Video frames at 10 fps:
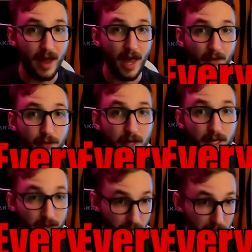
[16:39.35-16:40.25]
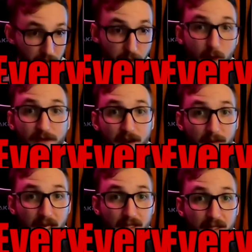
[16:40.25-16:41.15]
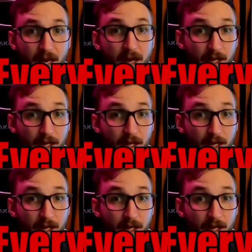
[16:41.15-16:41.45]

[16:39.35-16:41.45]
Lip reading: every 45 minutes.